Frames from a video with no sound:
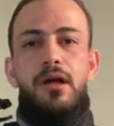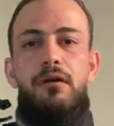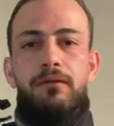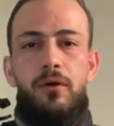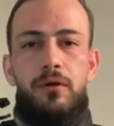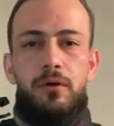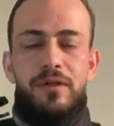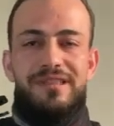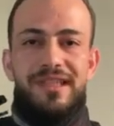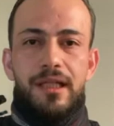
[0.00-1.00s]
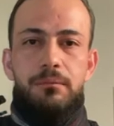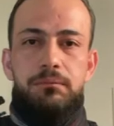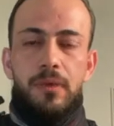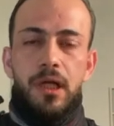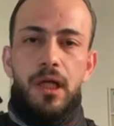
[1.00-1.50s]
for using
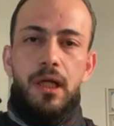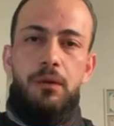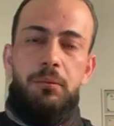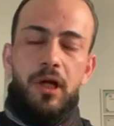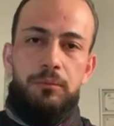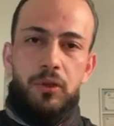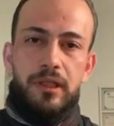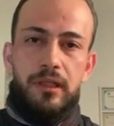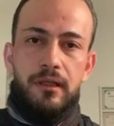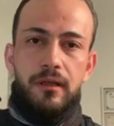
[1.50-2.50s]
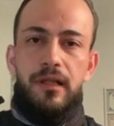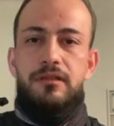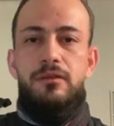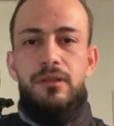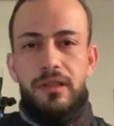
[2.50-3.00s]
Pulpotec? There is
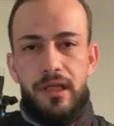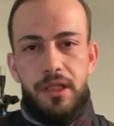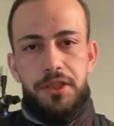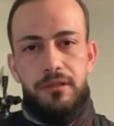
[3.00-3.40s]
no indication.